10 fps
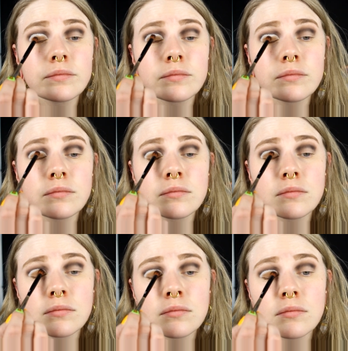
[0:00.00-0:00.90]

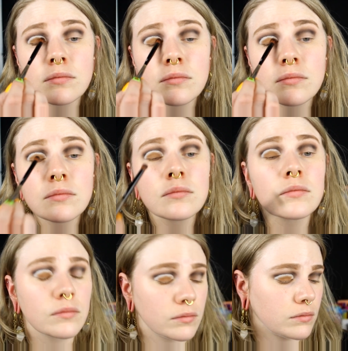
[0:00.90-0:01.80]

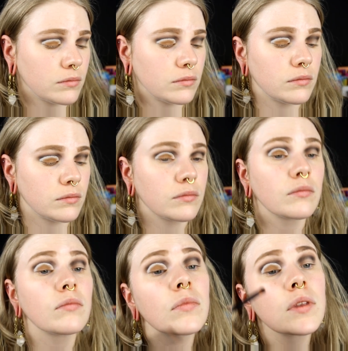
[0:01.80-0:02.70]

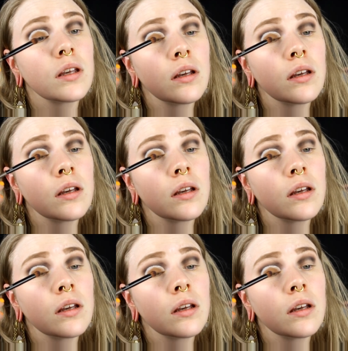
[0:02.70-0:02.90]
Nothing is said.